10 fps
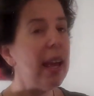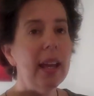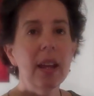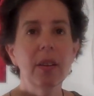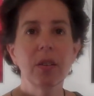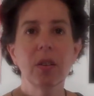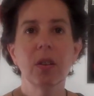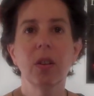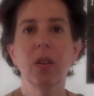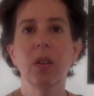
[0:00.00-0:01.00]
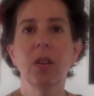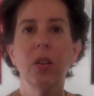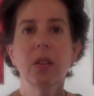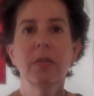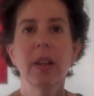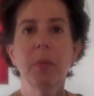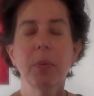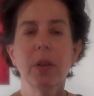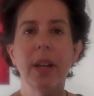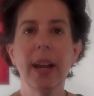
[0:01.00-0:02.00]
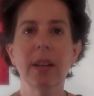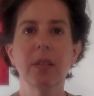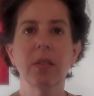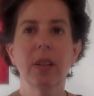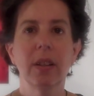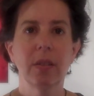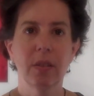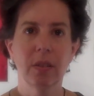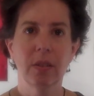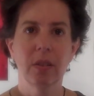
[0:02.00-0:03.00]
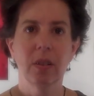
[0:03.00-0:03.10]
And you'll develop your tactile sense,